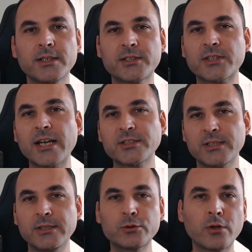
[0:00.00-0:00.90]

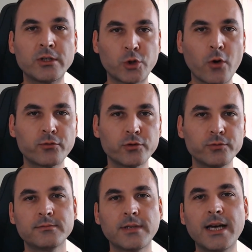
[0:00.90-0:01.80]
crashed into a
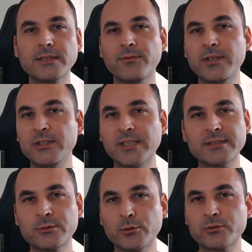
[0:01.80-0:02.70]
showroom and we
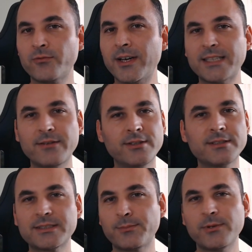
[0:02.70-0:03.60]
just used whatever
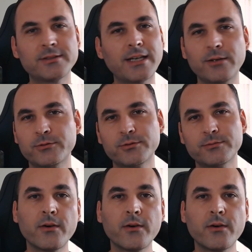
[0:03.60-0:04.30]
spilled out?